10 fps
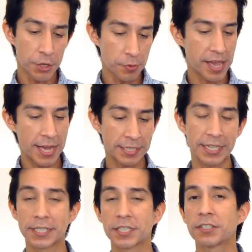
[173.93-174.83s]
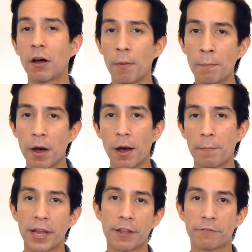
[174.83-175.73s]
You can get some
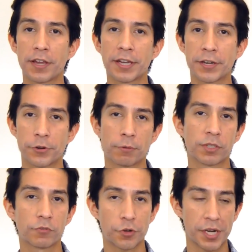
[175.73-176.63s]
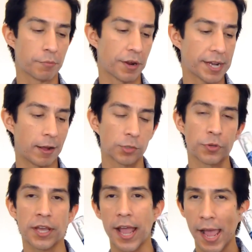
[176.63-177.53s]
benefit in terms of treating breakouts
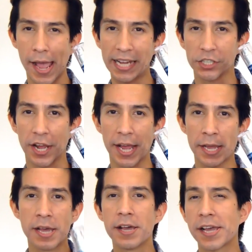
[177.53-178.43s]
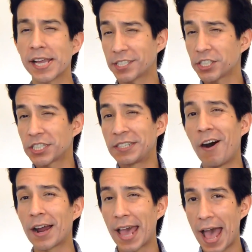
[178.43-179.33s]
with AHA. It's just
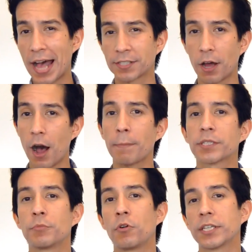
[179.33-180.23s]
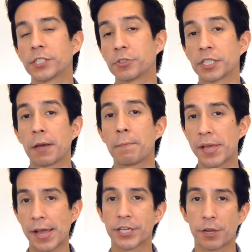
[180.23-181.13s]
not as optimal as using a
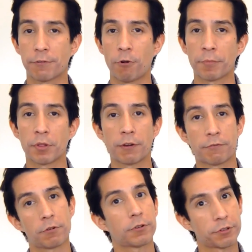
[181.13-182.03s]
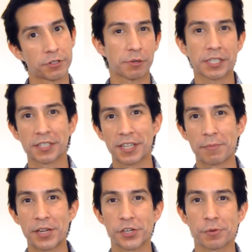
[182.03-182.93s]
BHA formula for all those reasons I
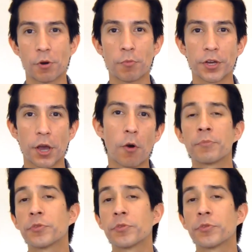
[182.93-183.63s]
mentioned a moment ago.